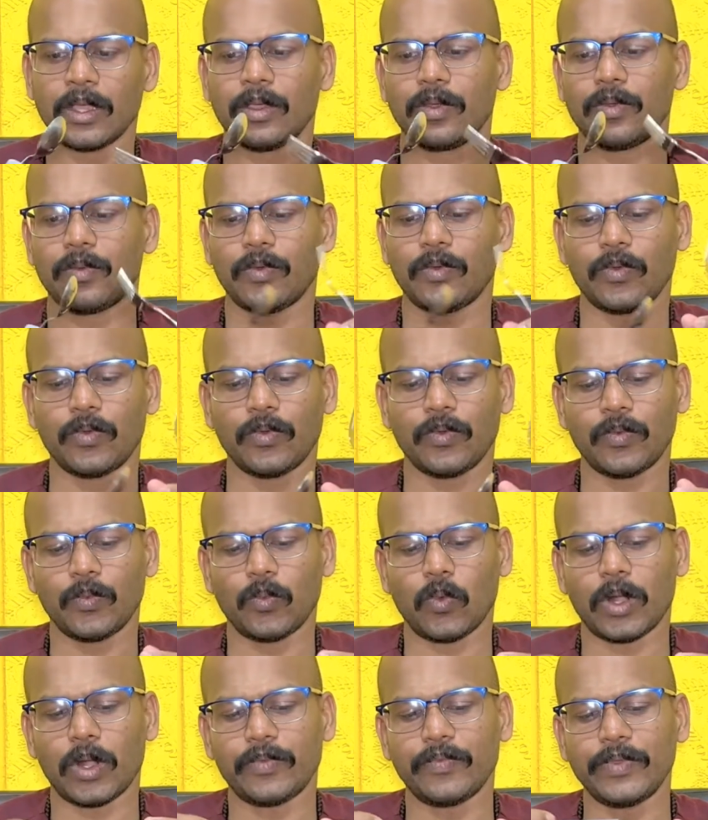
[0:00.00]
So,
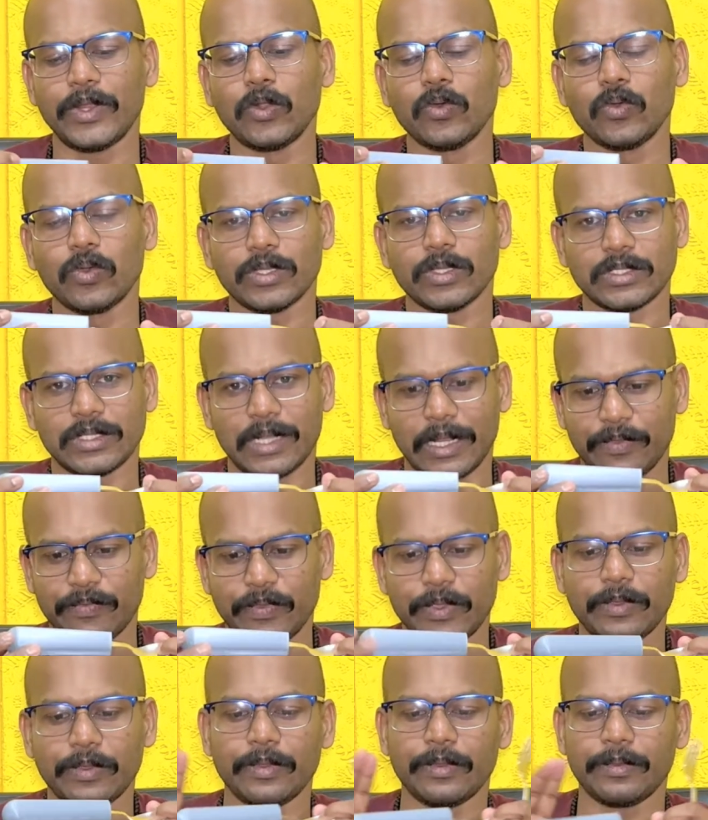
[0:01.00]
what we do is, like,
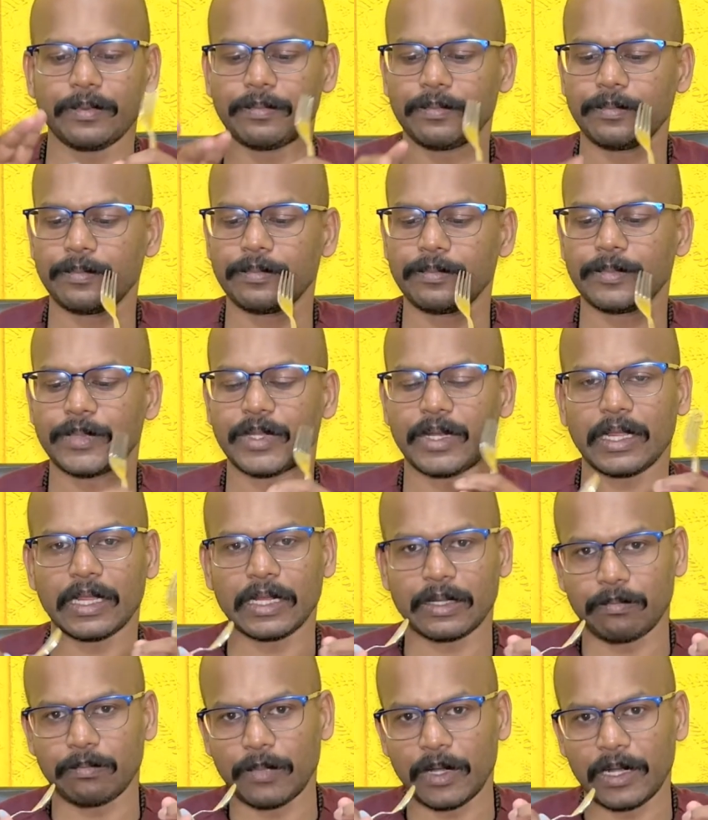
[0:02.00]
we
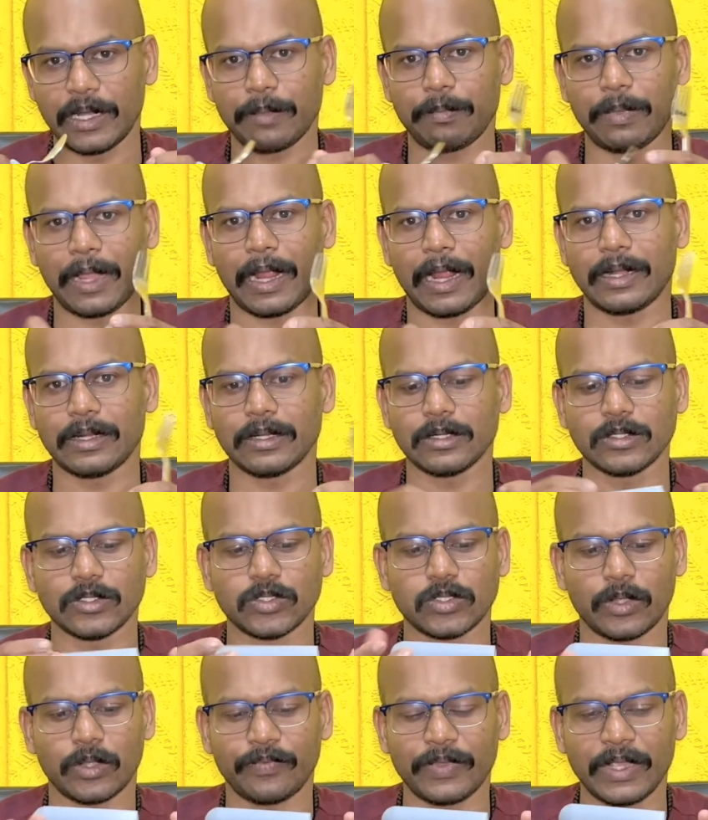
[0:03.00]
create build up handles,
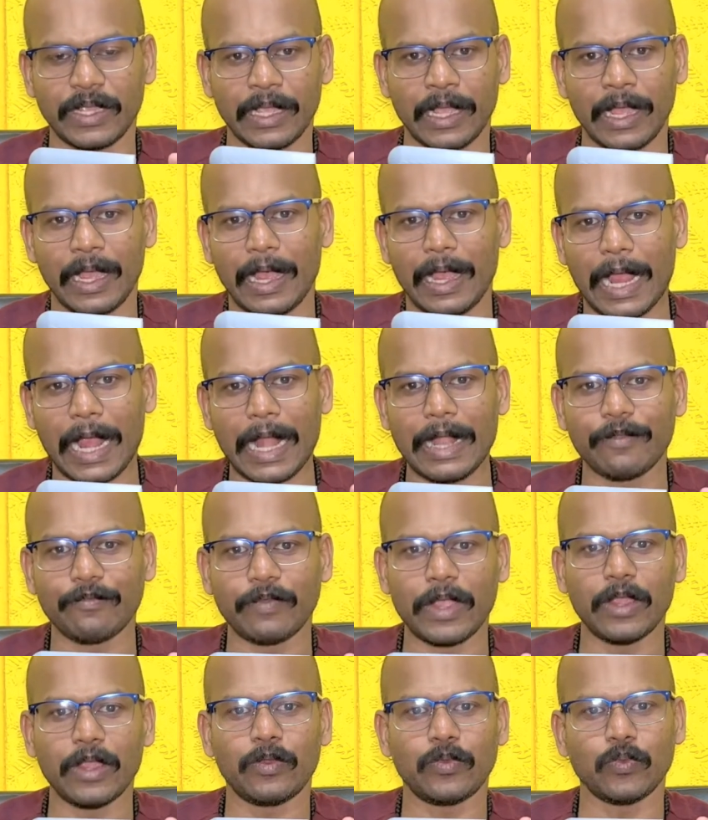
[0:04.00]
or we add
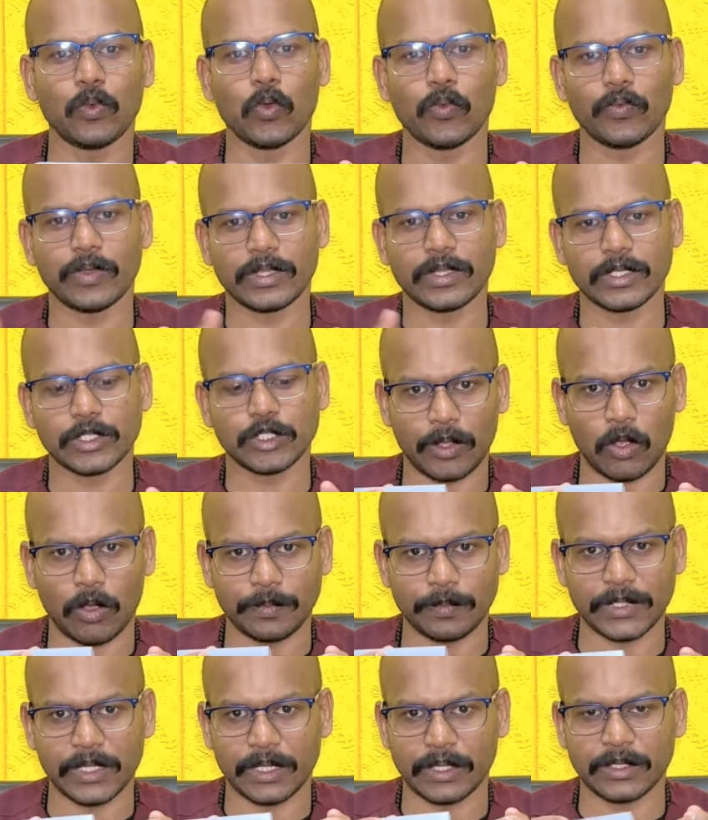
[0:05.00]
weight over this
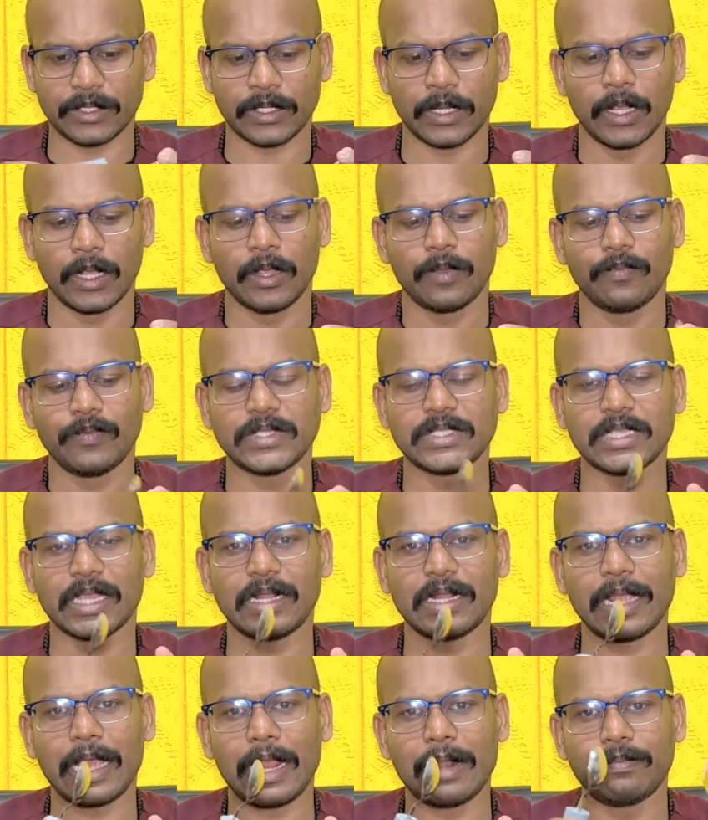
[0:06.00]
object, which can
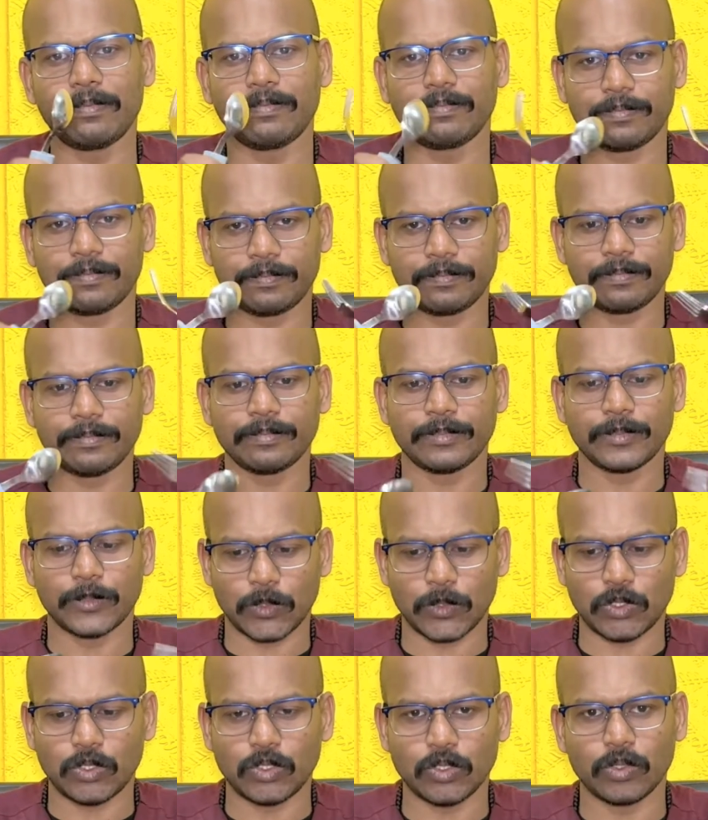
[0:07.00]
help
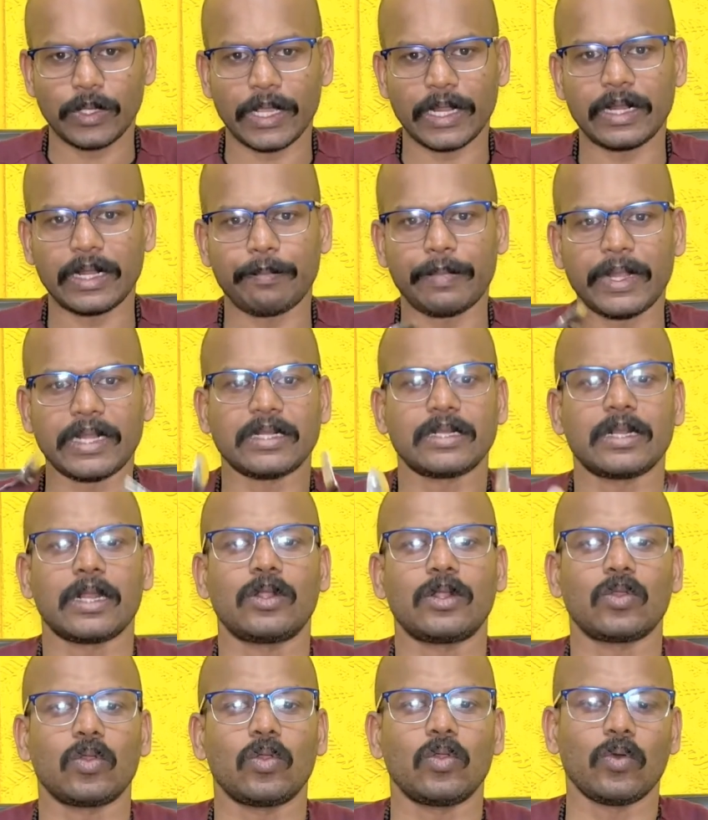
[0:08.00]
to get a better
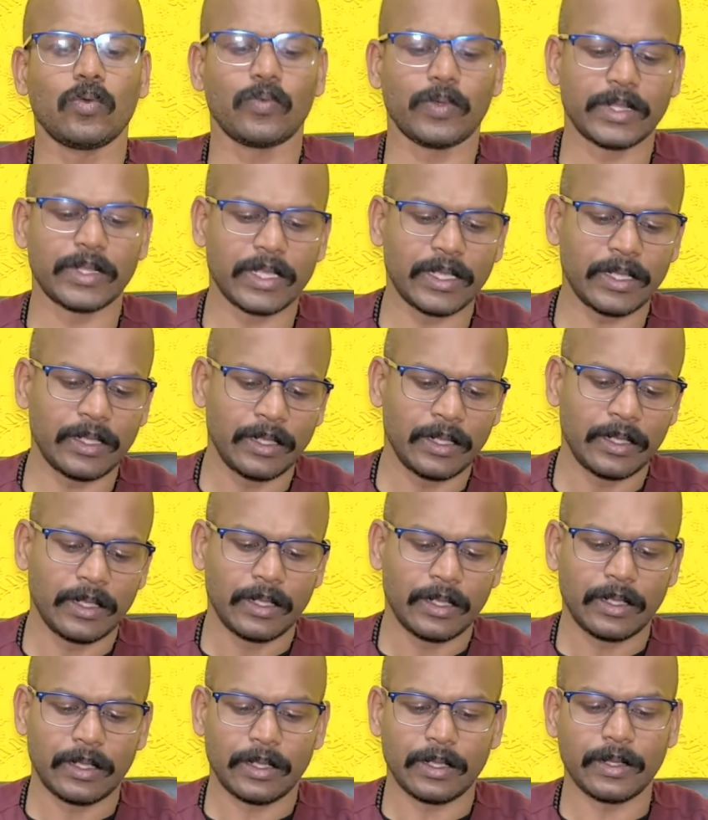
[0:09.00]
control over
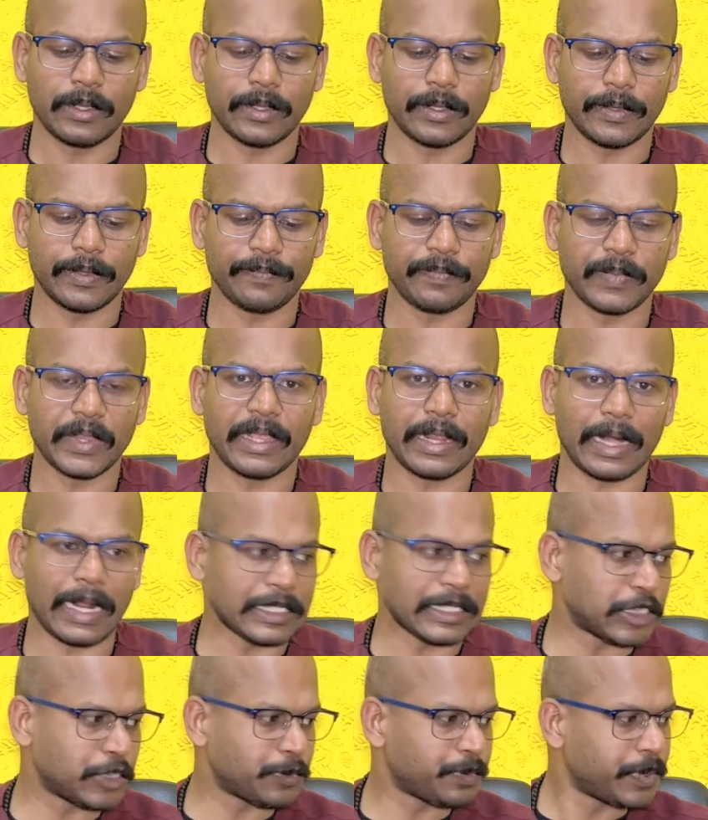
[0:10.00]
the grasp.